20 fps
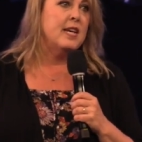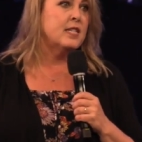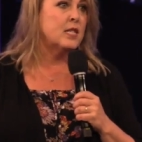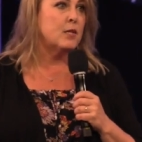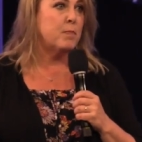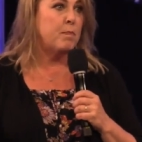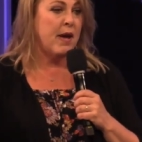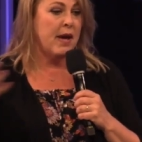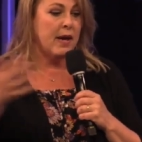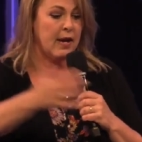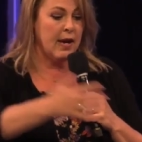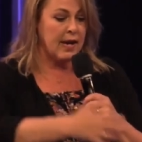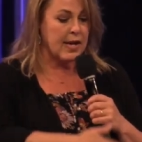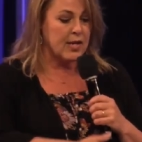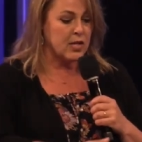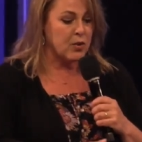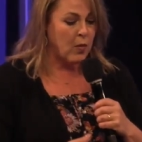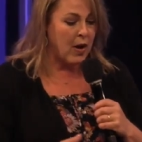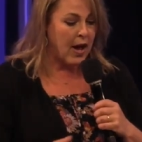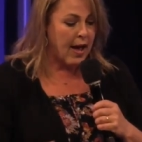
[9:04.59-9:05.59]
speaking as
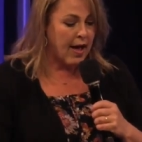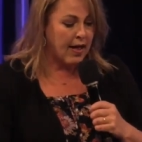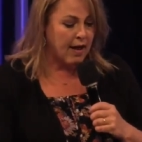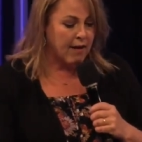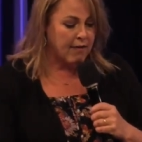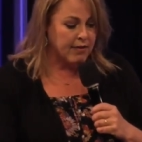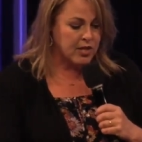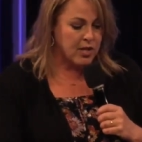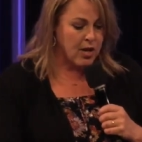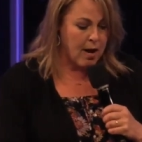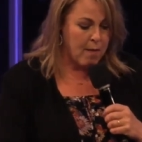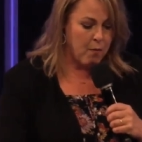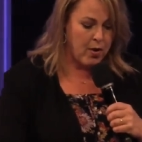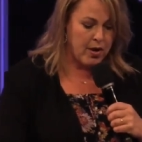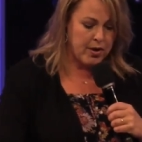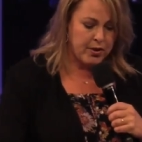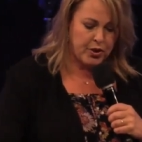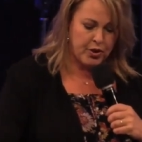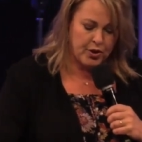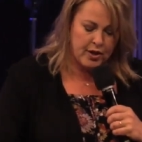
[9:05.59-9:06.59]
well of Psalm
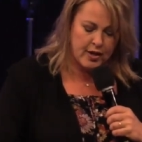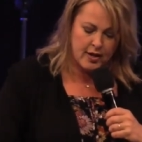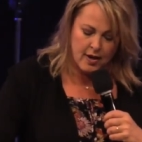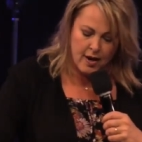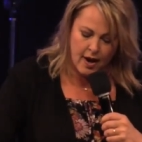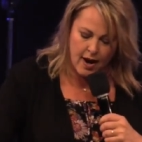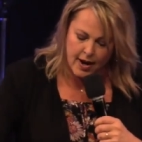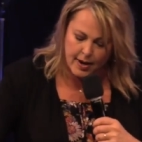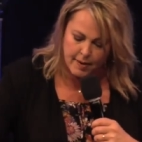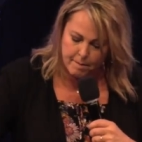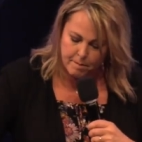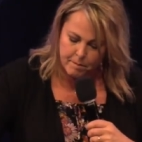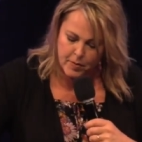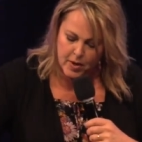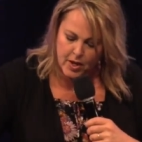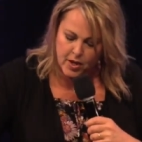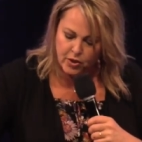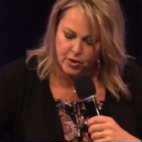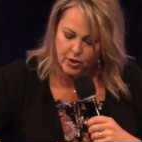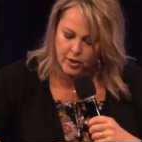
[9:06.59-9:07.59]
139,
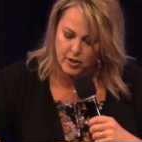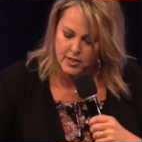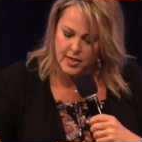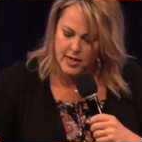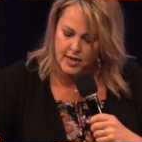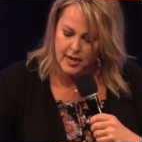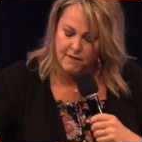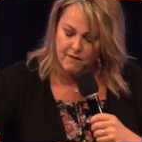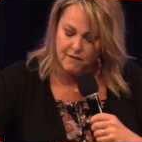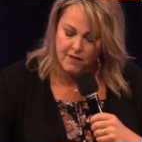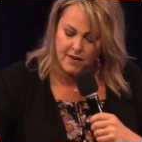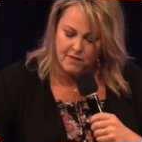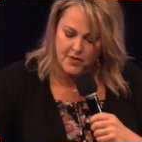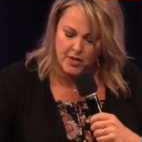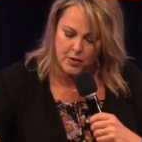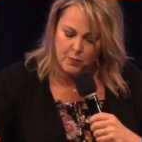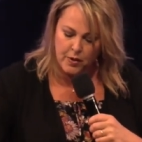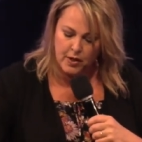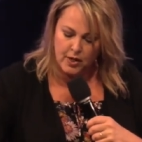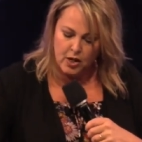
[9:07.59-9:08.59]
13 and 15,
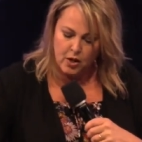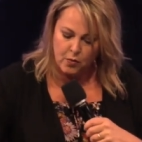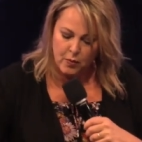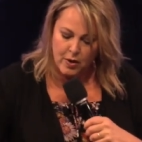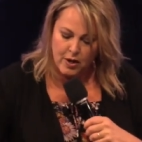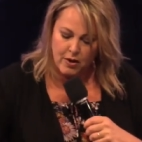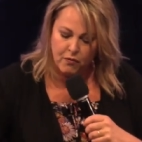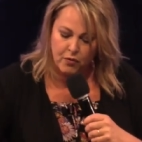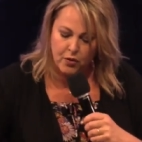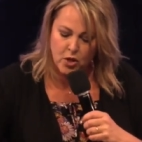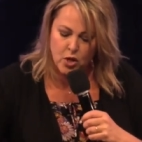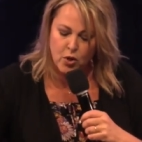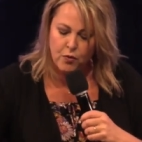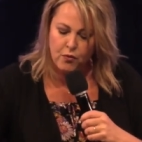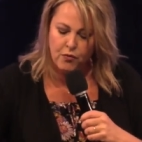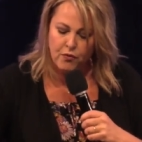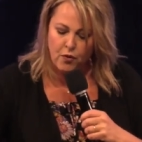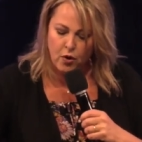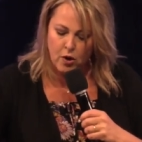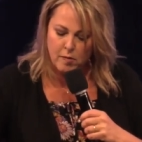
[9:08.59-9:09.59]
we're going to read. For you
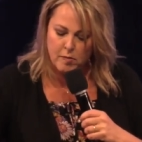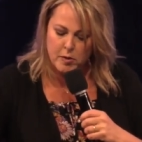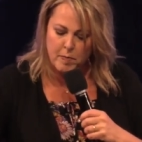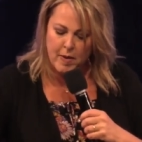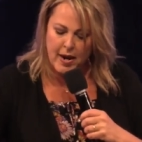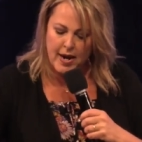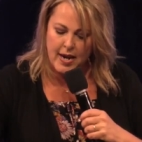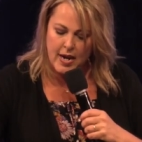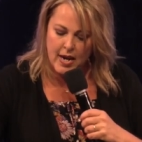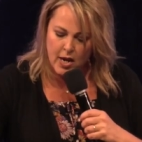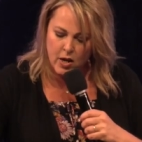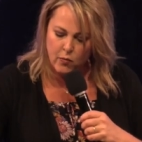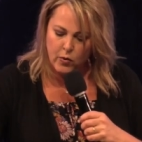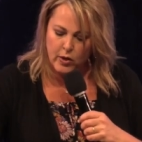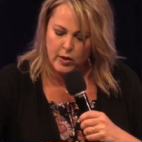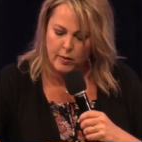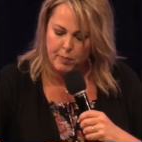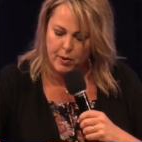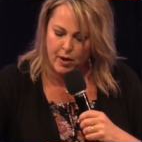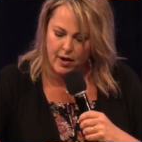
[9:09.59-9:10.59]
formed my
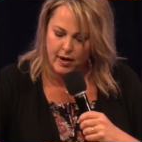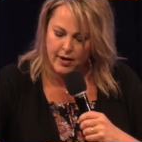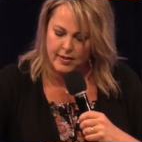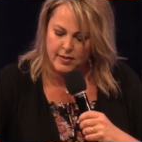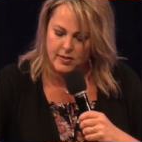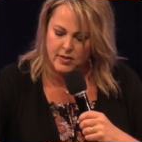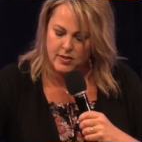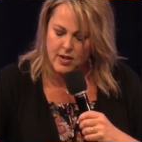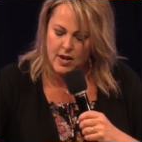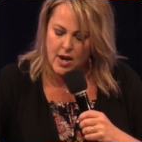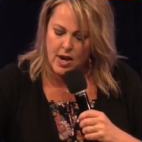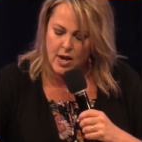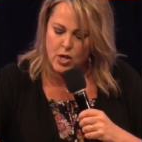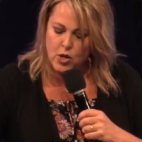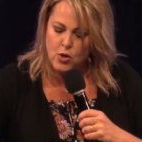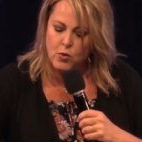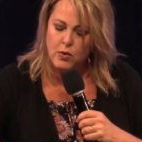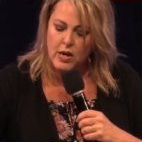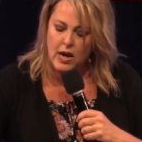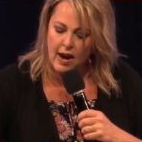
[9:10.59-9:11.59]
inward parts, you
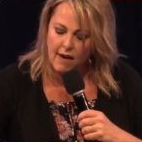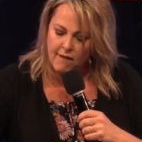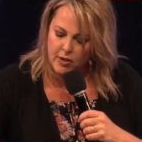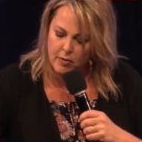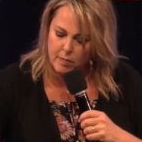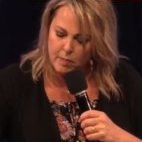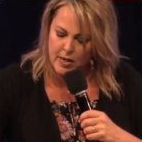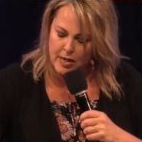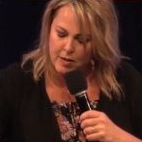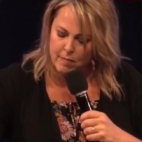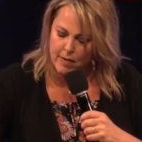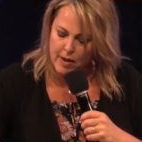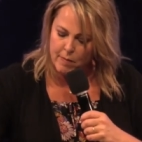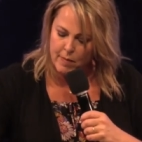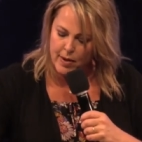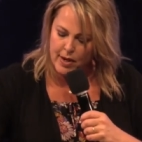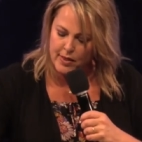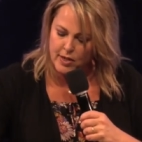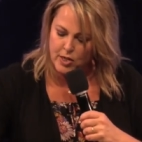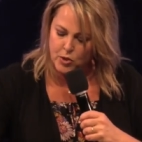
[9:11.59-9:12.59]
covered me in my
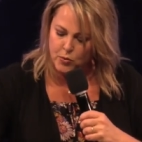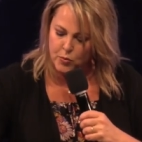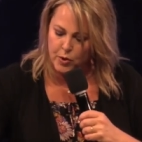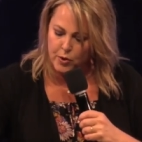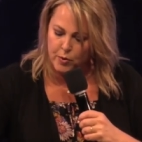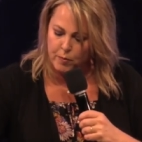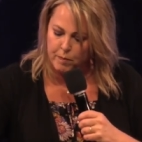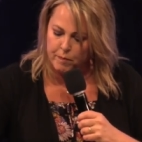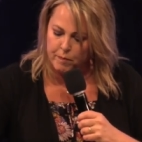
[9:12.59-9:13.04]
mother's womb.